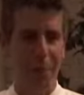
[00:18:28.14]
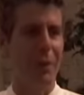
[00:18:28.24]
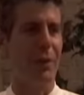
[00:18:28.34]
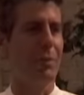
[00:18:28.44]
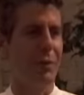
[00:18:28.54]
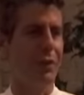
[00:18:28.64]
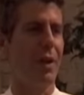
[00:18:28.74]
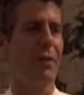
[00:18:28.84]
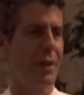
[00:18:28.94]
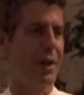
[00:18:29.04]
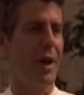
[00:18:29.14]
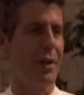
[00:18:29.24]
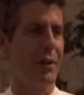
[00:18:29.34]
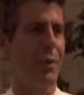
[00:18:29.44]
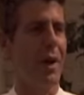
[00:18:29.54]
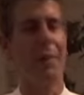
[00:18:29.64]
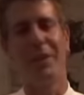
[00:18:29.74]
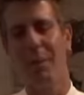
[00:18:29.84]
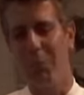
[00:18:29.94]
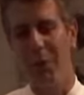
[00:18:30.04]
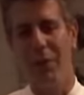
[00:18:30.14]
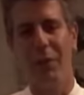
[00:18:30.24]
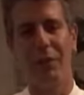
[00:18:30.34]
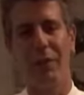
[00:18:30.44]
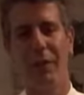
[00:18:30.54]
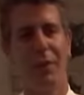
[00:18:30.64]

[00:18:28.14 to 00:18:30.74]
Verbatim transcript: No American movie has ever gotten it right. I mean, the moves,